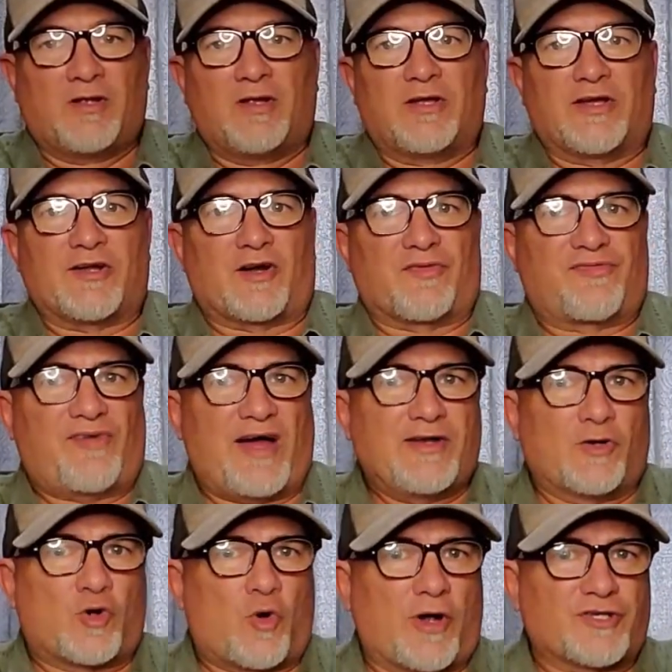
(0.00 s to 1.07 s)
And our
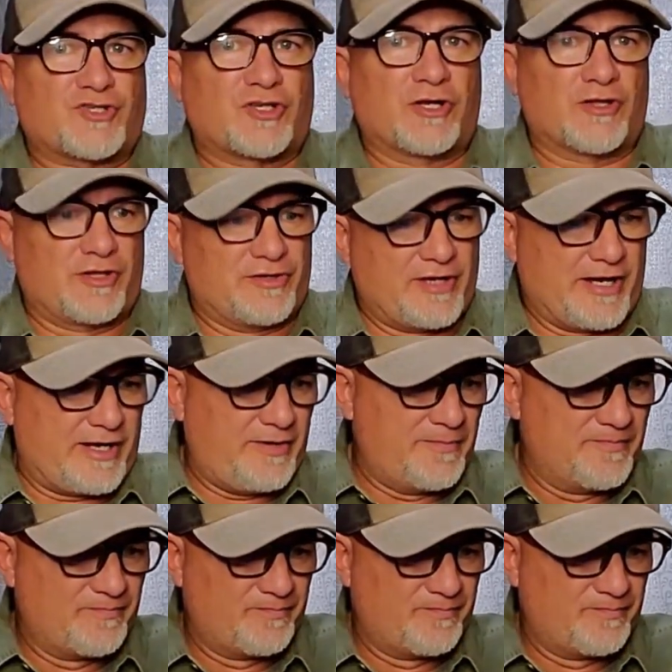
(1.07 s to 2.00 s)
final question of the day